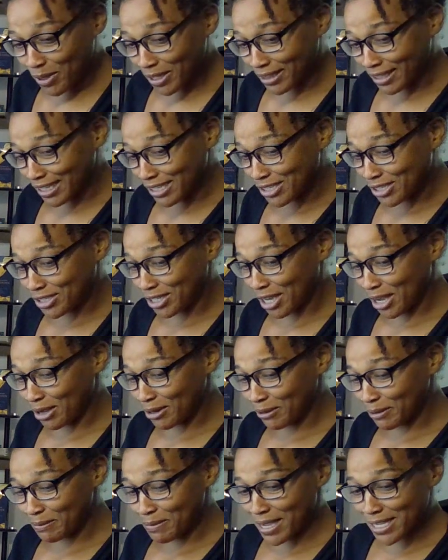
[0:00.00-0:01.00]
with these
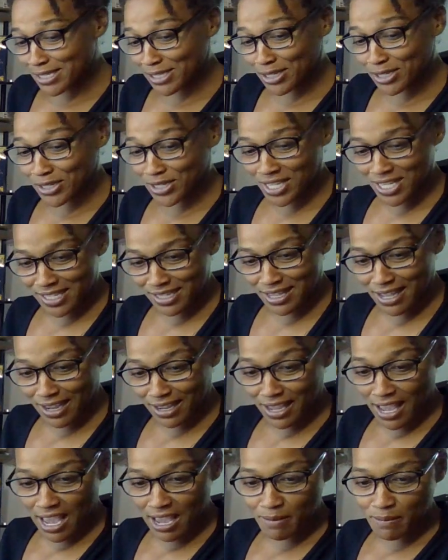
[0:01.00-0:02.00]
channel messages
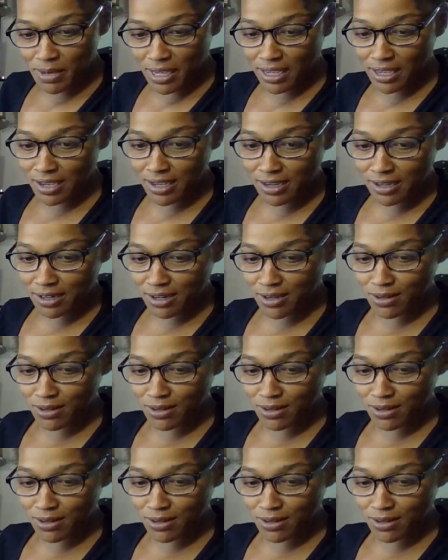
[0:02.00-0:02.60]
that came in.